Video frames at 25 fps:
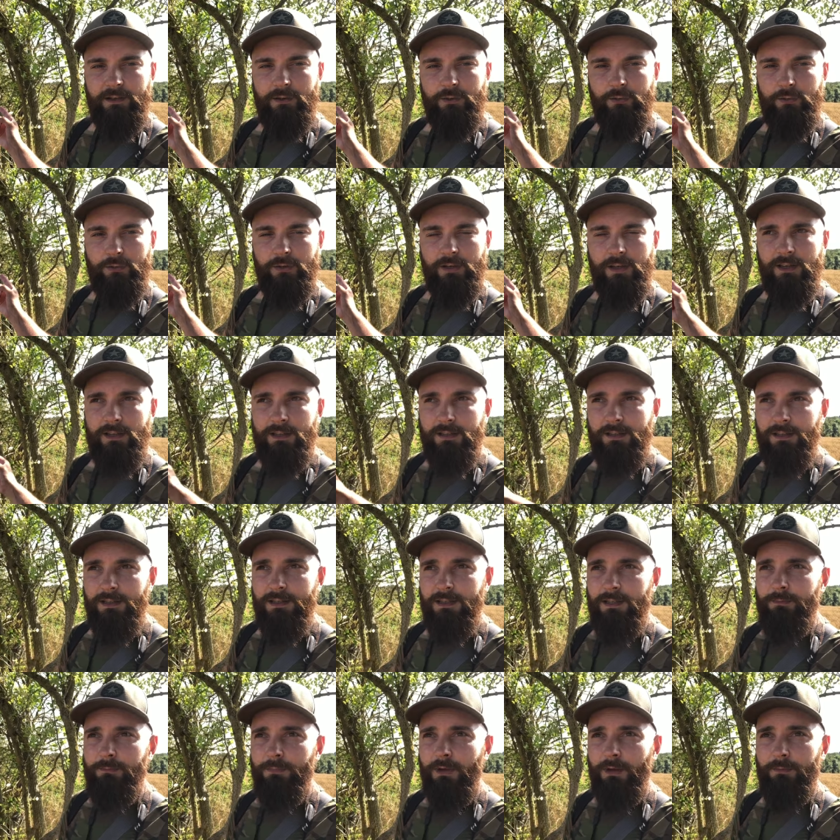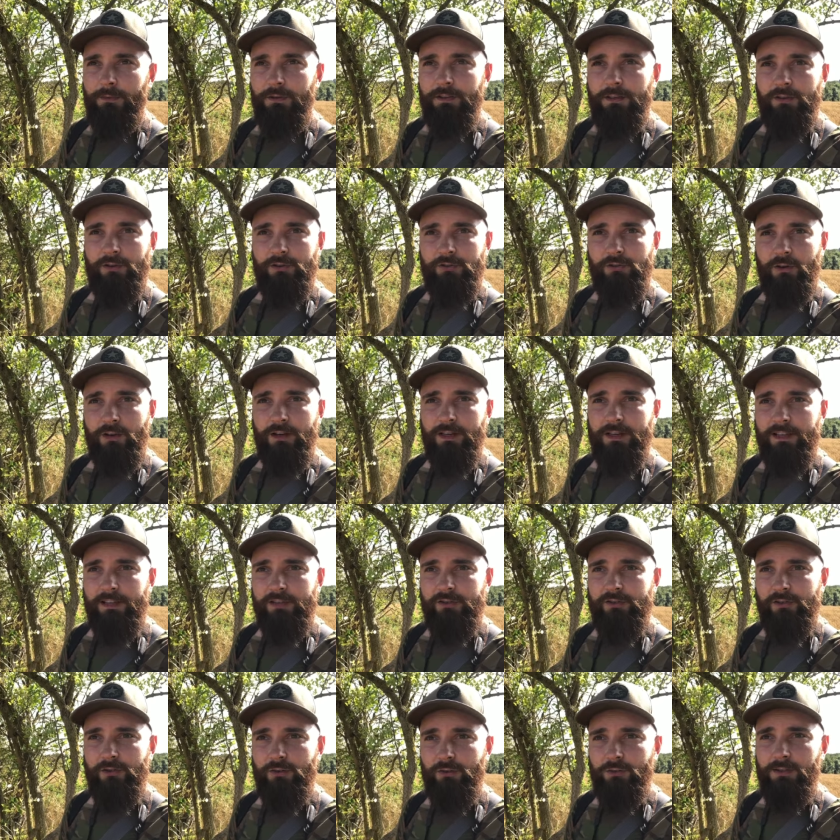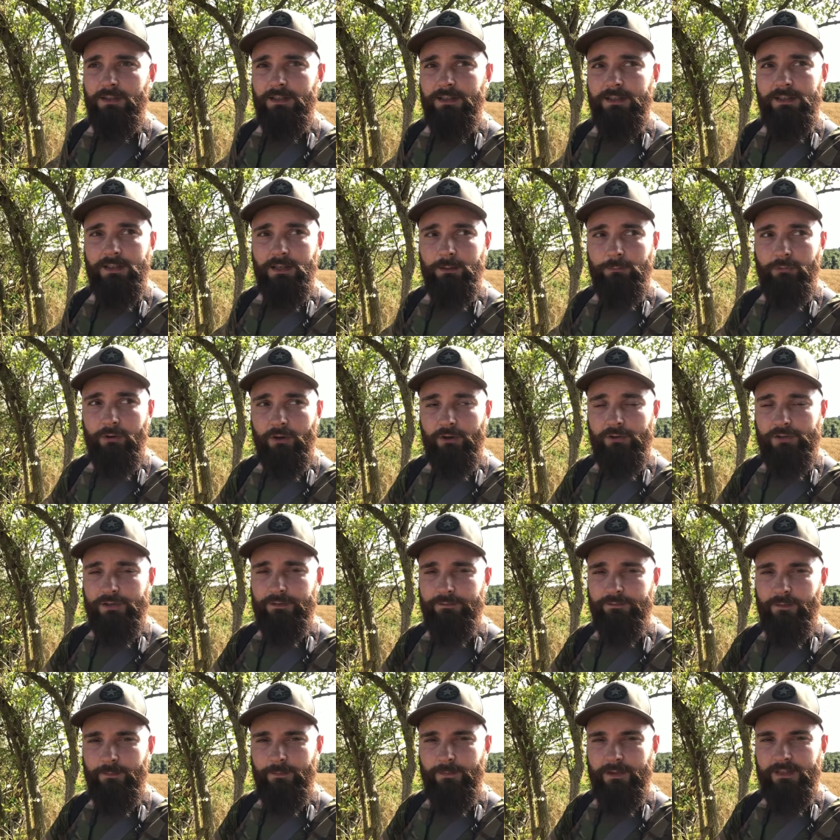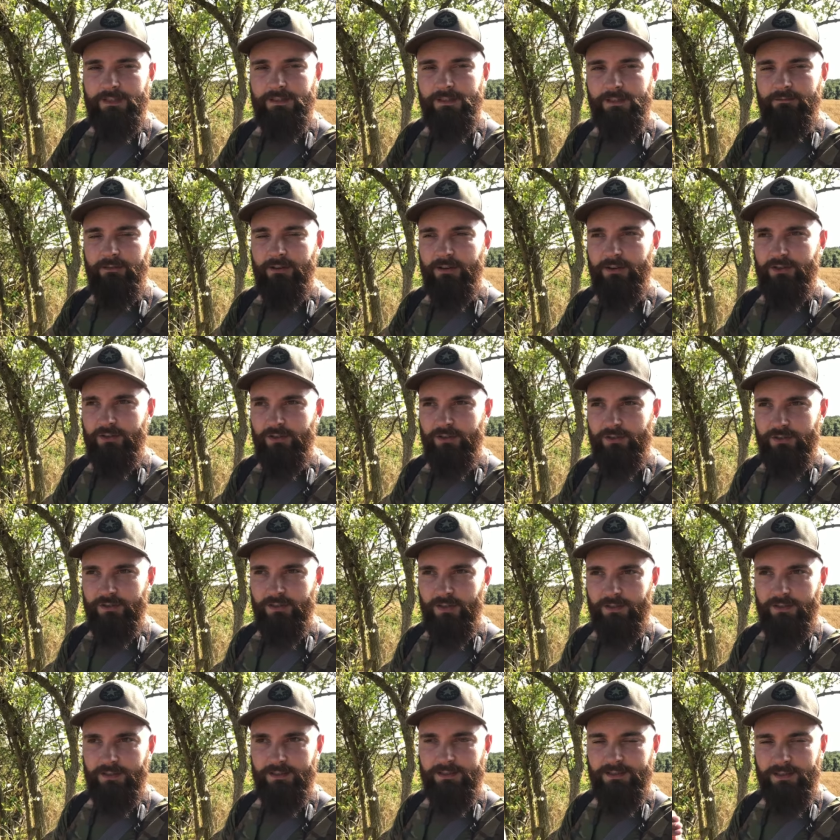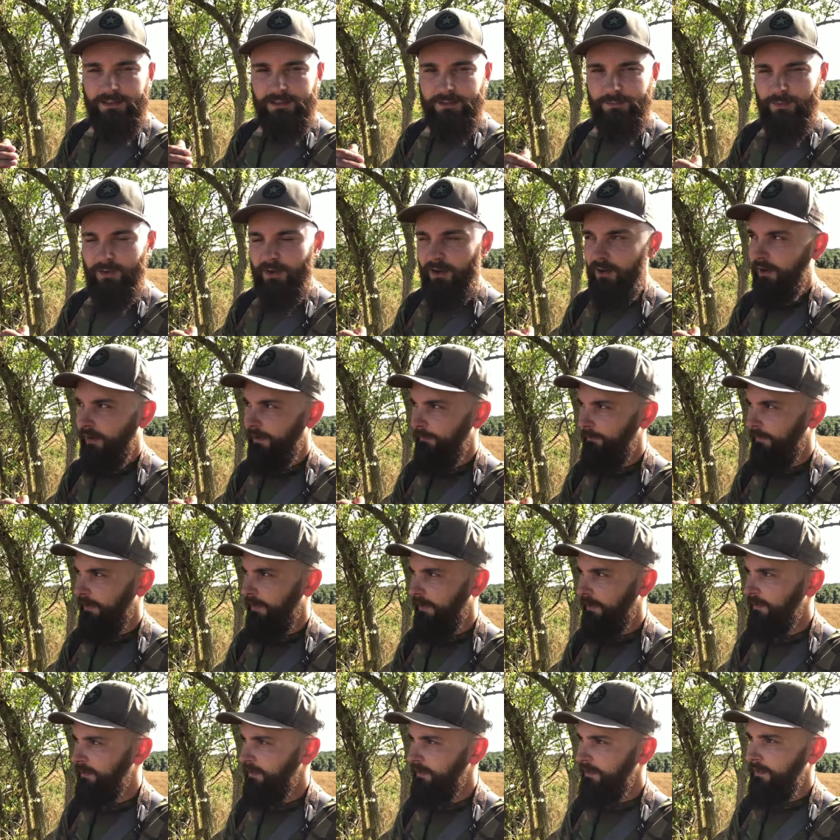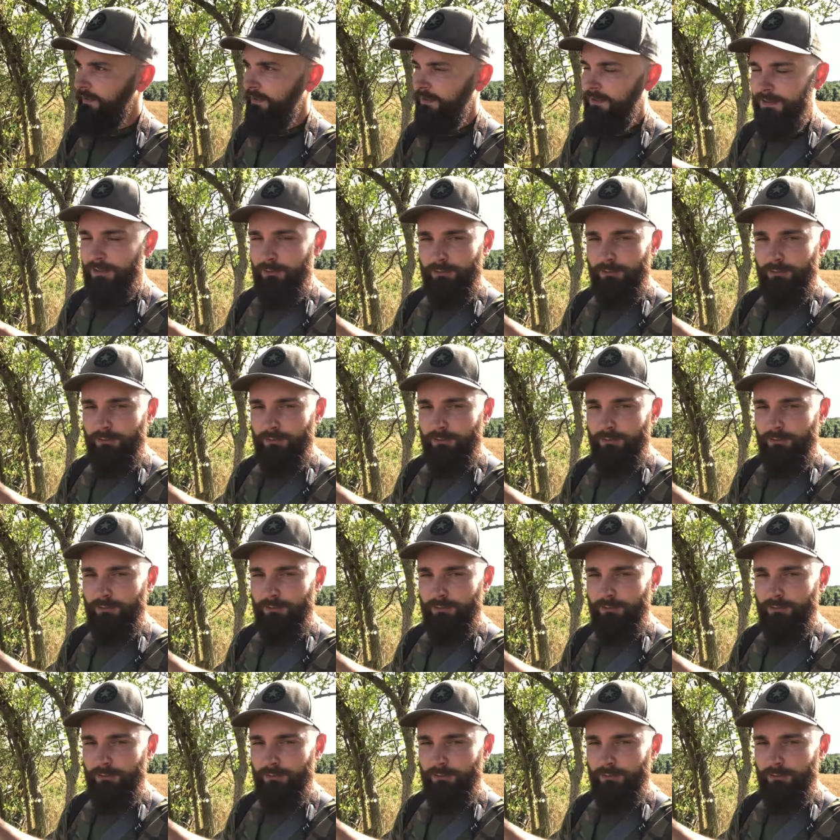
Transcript: corner, but I'm going to try again shortly, approaching from this direction so the sun's behind me and